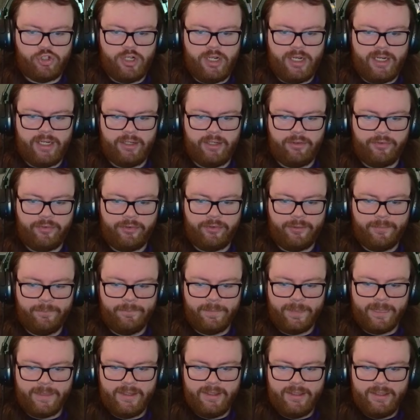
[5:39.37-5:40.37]
Nice.
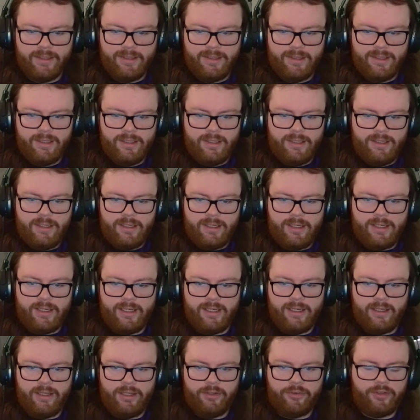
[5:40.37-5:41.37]

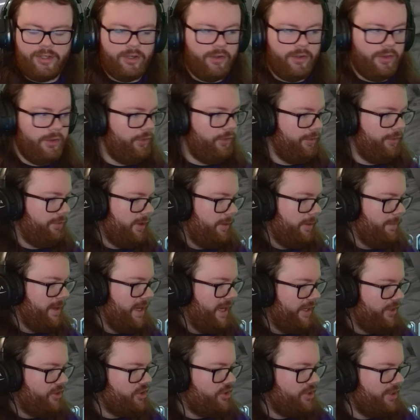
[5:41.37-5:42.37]
Ah, let's go. This is a fun
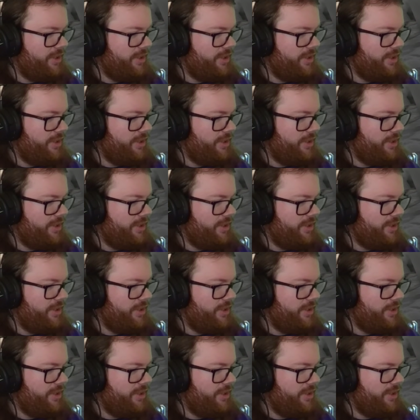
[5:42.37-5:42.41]
match.